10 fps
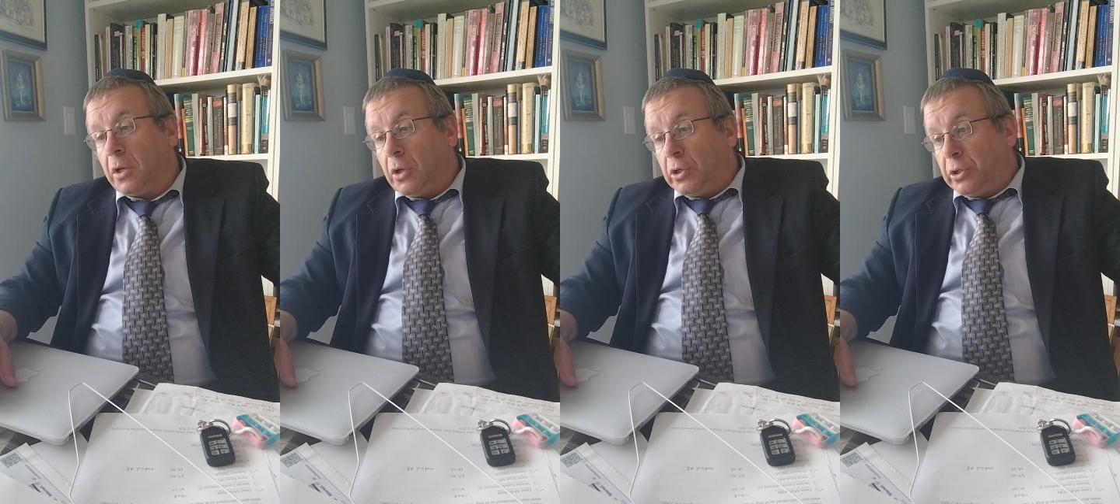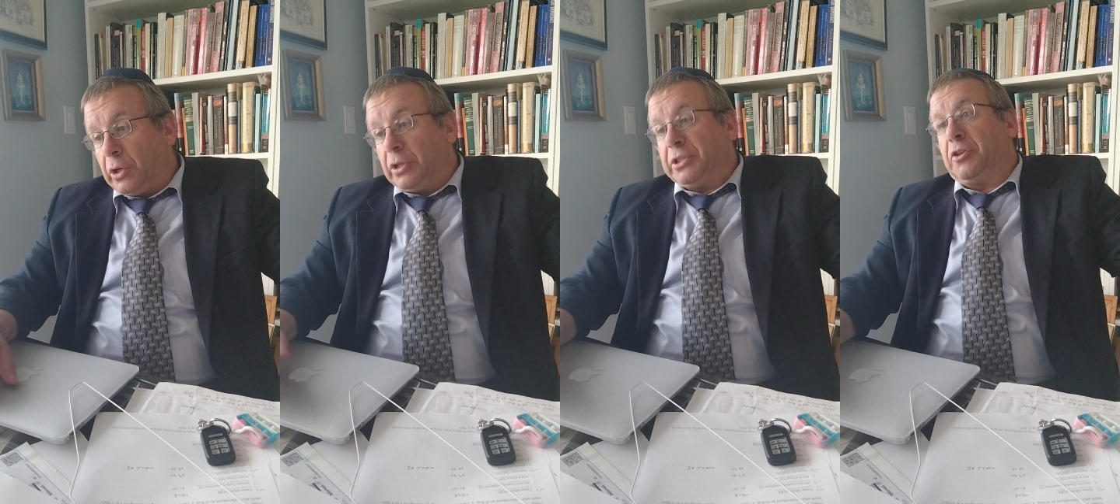So
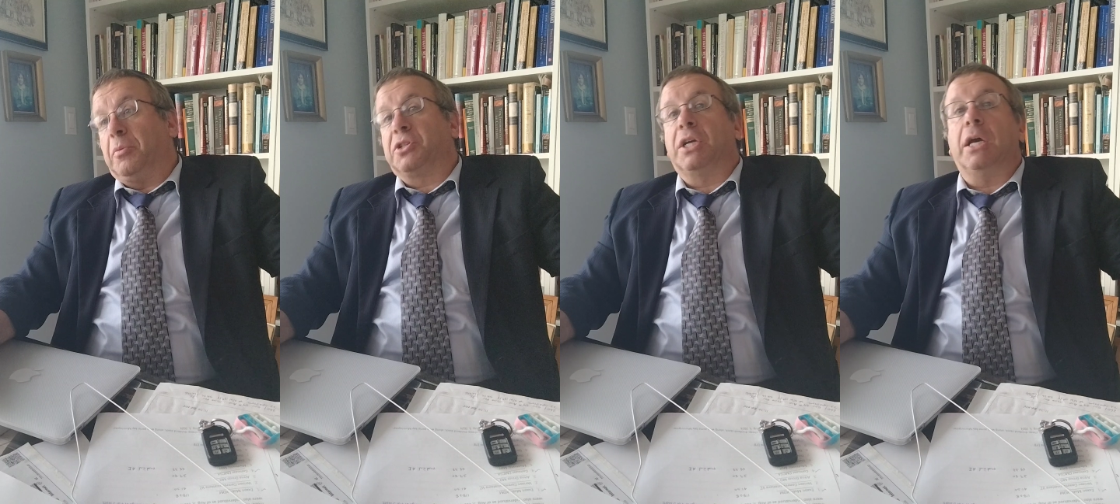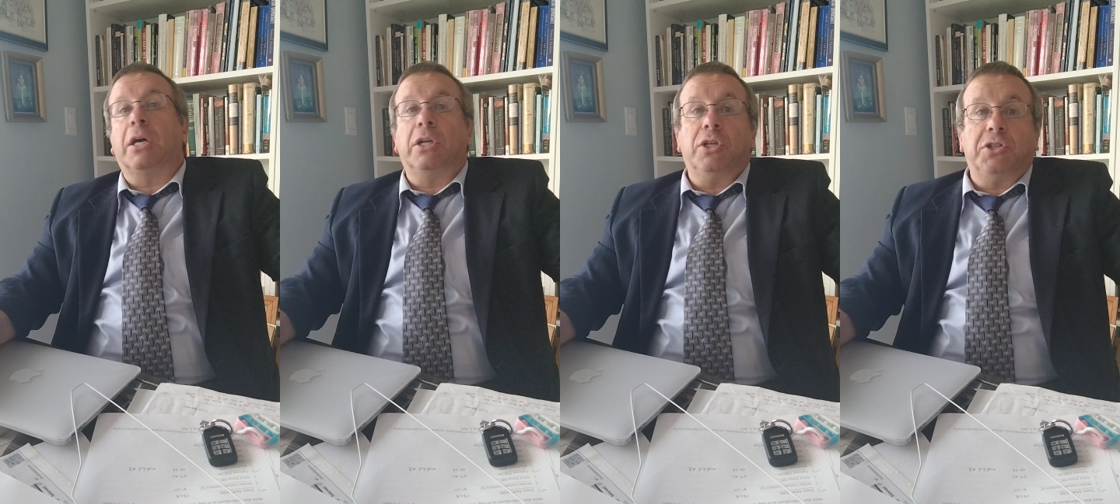the Mashgiach
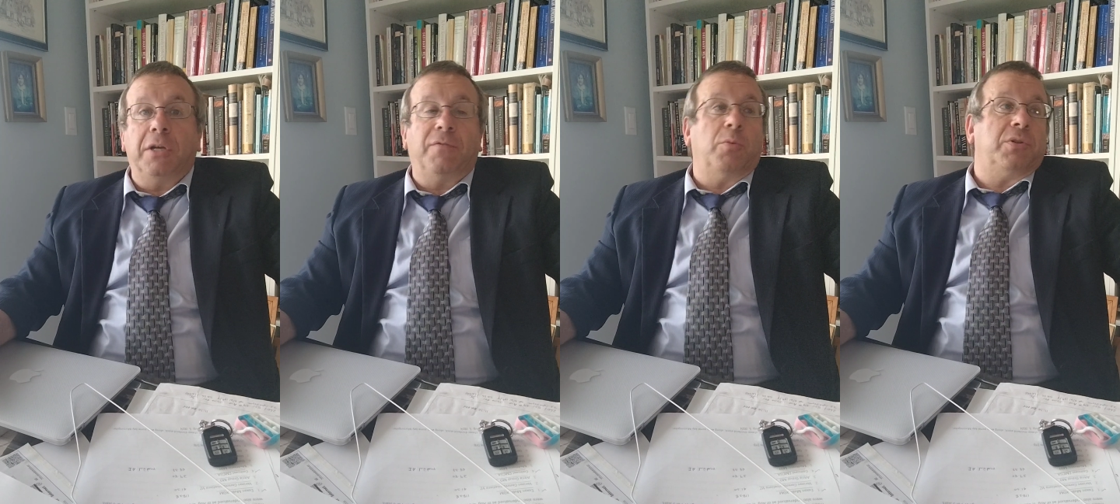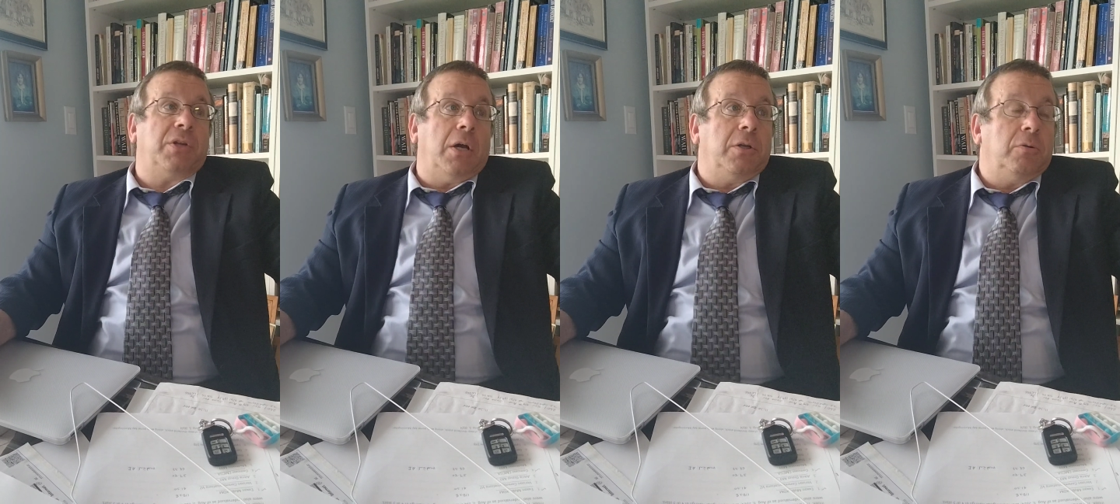in Yeshiva would
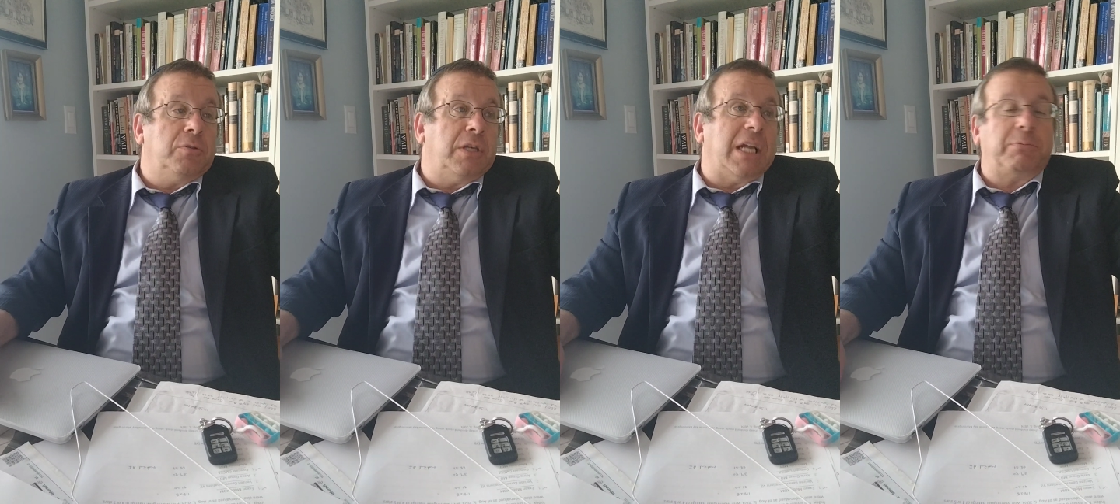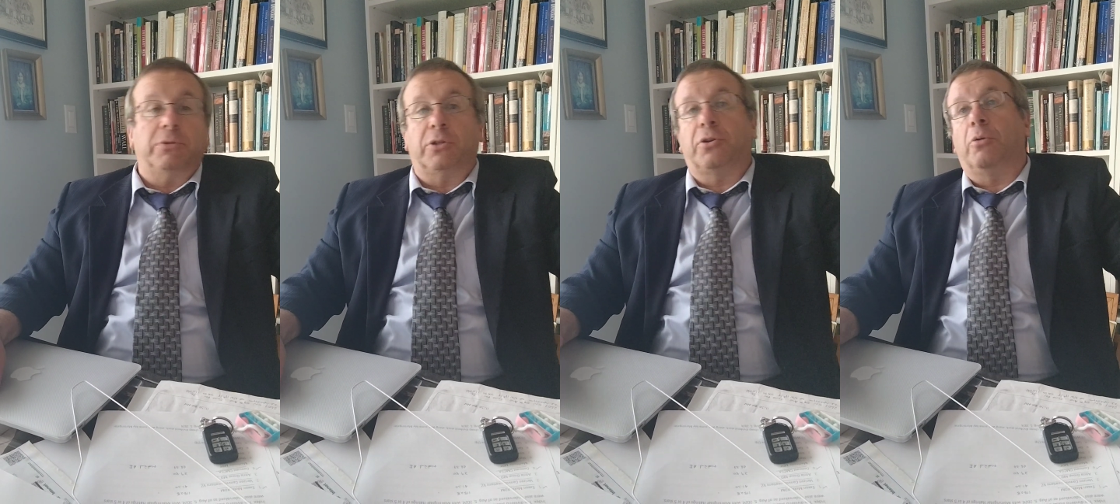tell you that that's what
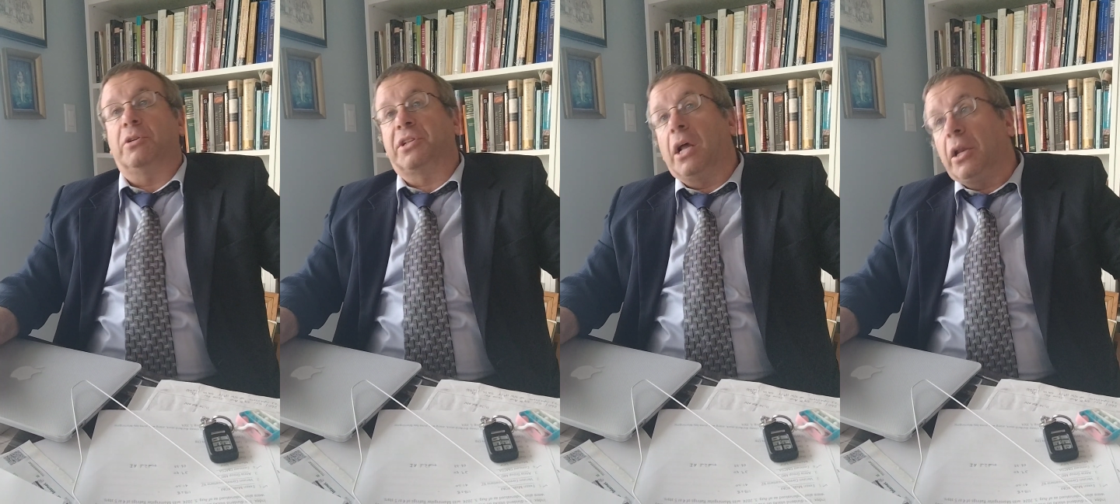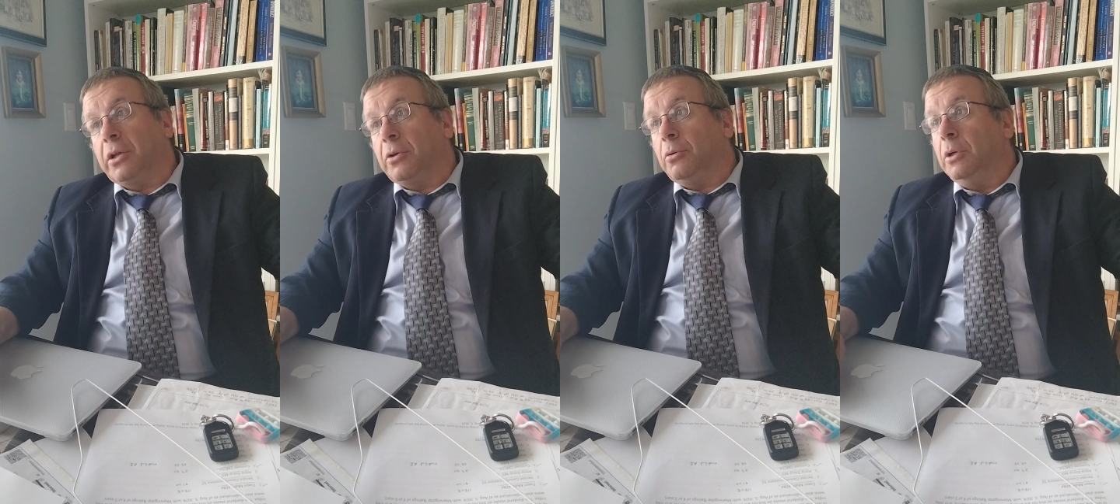the Torah is telling
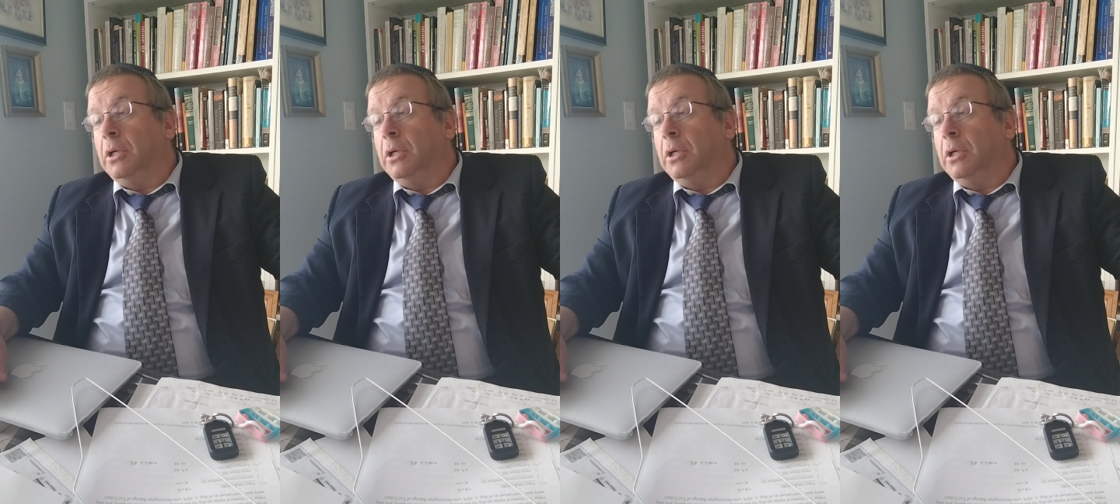you,